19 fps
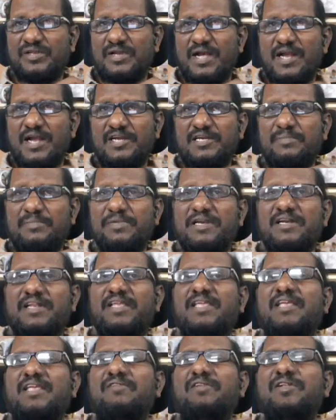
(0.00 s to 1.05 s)

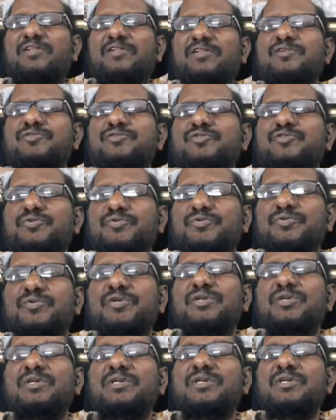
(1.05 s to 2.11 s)
Ultimately, he used to
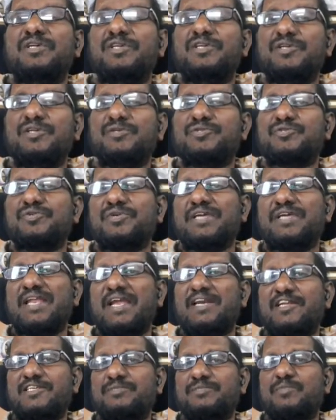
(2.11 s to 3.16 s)

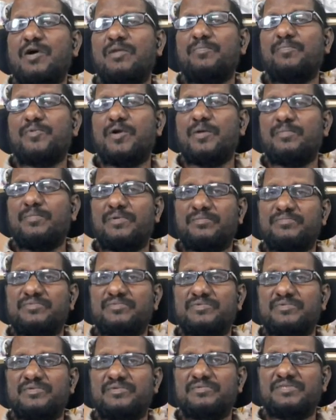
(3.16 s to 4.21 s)
create a small
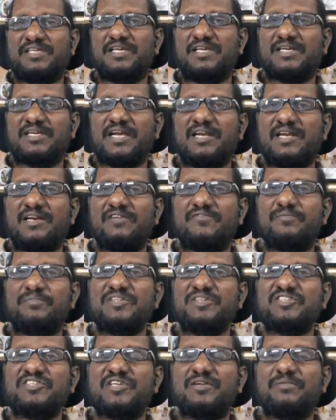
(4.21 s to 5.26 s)
problem, a kind of
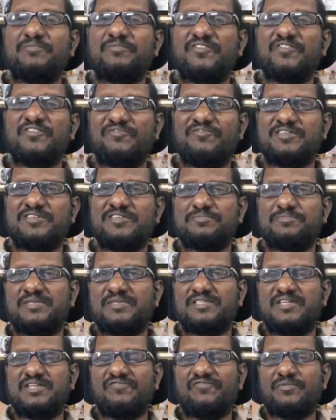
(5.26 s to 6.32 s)
misinformation,
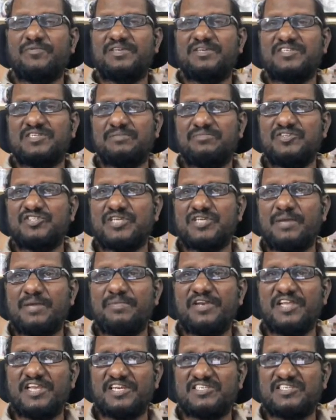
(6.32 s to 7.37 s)

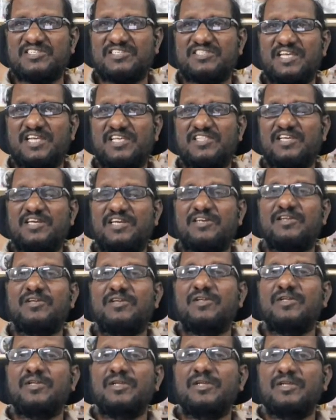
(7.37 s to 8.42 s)
miscommunication, saying
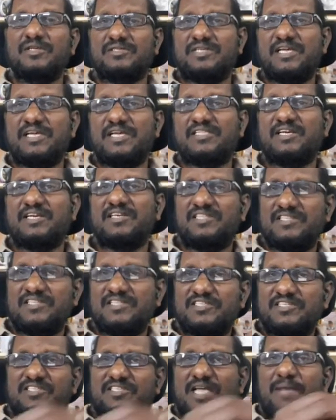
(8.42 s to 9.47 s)
that this
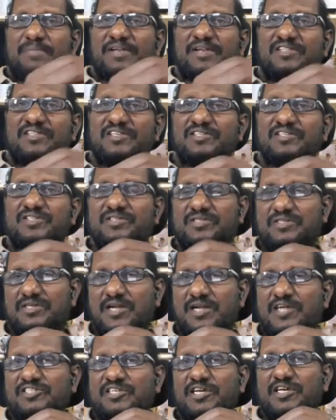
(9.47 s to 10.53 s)
is happening, this is
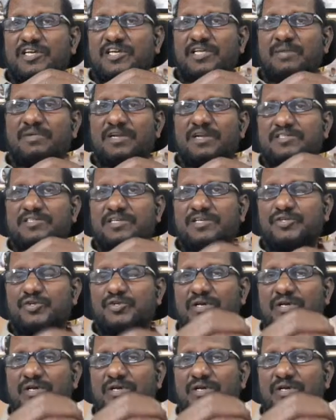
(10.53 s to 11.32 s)
Raja, Yamaraja,